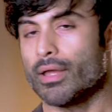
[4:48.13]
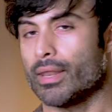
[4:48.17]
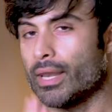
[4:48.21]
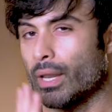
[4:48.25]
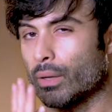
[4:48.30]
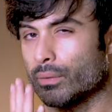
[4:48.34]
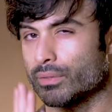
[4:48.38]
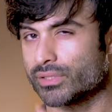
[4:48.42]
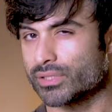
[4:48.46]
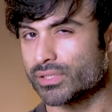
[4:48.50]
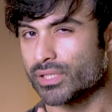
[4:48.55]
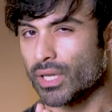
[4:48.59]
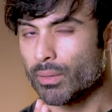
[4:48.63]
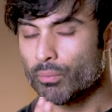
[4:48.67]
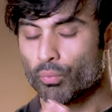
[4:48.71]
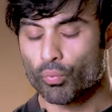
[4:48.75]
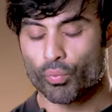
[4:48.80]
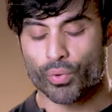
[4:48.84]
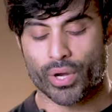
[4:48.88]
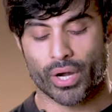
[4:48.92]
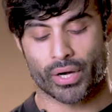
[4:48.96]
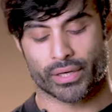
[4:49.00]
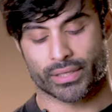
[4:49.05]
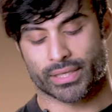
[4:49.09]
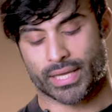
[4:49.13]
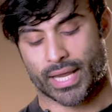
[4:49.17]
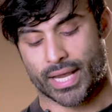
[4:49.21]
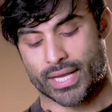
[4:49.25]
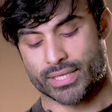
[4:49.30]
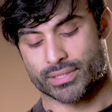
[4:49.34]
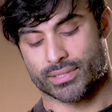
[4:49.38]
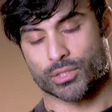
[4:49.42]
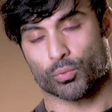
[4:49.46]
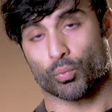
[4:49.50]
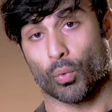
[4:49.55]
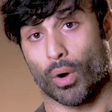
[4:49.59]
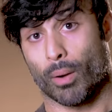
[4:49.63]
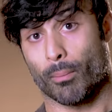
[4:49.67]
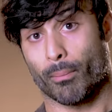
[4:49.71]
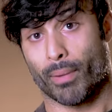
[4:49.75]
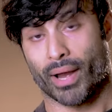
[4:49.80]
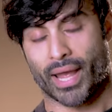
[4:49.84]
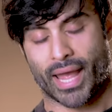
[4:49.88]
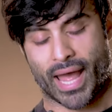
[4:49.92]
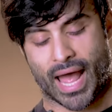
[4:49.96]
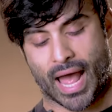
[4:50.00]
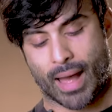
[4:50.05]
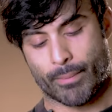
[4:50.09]
Now, in some rare cases, what
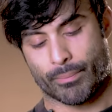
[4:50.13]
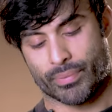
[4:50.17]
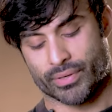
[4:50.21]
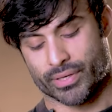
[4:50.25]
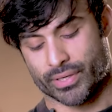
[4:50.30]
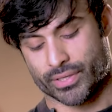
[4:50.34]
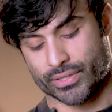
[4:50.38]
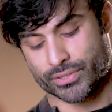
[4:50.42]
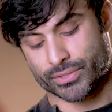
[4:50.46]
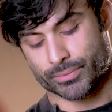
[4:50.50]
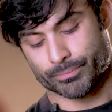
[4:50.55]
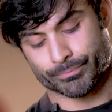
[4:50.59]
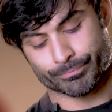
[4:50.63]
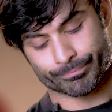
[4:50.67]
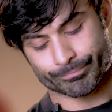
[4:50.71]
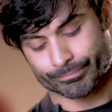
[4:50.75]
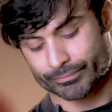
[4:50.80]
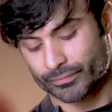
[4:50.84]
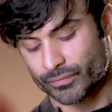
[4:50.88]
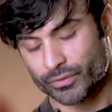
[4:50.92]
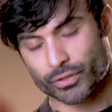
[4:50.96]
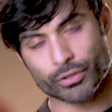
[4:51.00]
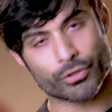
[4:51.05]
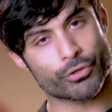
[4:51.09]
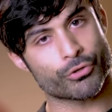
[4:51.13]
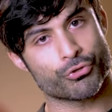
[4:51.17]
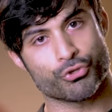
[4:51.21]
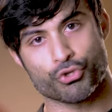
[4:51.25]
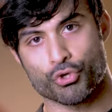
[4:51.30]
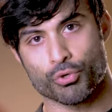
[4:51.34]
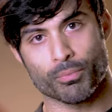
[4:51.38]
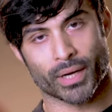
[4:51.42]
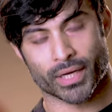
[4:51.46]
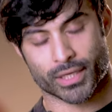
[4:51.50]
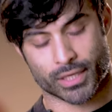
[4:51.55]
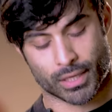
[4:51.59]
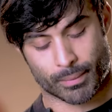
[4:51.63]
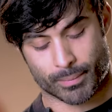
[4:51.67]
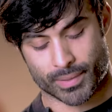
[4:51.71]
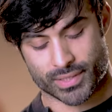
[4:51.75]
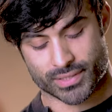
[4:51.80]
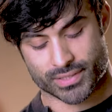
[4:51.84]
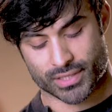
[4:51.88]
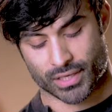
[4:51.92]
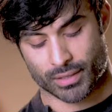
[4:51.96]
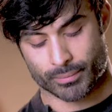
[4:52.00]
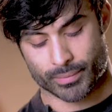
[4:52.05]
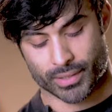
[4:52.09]
might happen is you might come
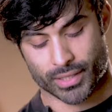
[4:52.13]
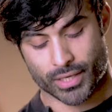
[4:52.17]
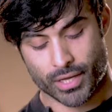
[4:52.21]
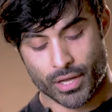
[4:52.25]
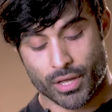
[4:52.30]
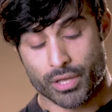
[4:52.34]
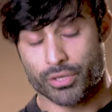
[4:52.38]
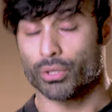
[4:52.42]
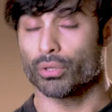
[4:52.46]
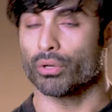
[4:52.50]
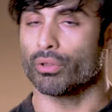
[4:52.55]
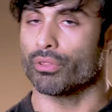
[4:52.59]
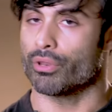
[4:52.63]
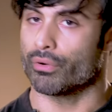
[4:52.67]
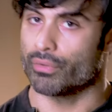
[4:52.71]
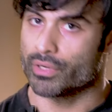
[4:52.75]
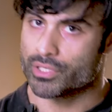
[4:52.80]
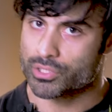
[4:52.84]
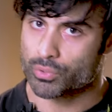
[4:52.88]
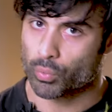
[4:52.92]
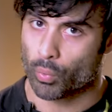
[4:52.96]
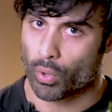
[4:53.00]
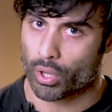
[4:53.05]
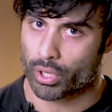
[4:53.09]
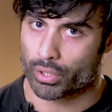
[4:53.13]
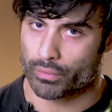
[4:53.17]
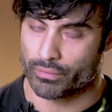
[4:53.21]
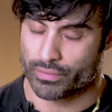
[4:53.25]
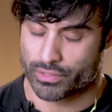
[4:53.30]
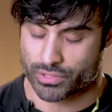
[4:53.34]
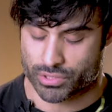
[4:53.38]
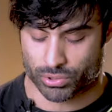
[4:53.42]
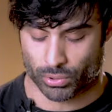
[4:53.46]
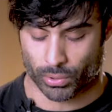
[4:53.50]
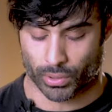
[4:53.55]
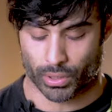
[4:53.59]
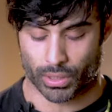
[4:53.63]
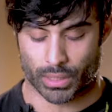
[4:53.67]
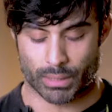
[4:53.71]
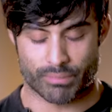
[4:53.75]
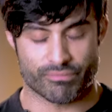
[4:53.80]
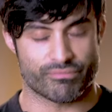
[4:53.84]
and tell me, no, there is water in the soil.